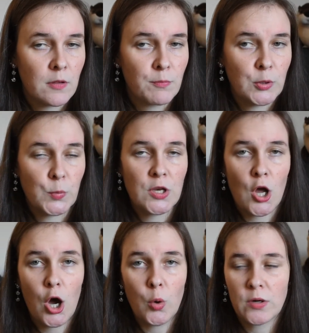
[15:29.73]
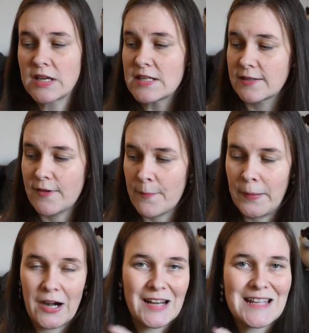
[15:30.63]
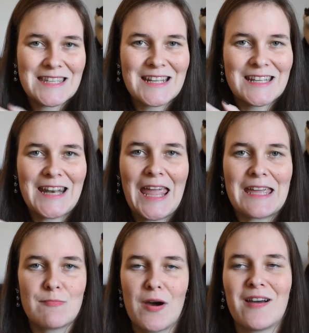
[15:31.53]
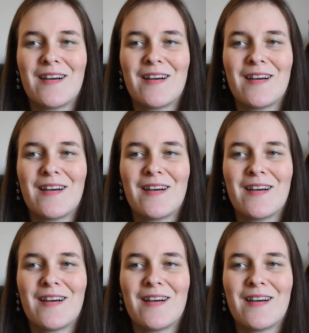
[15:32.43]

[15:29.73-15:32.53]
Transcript: but we know he's a vampire, it's in the name.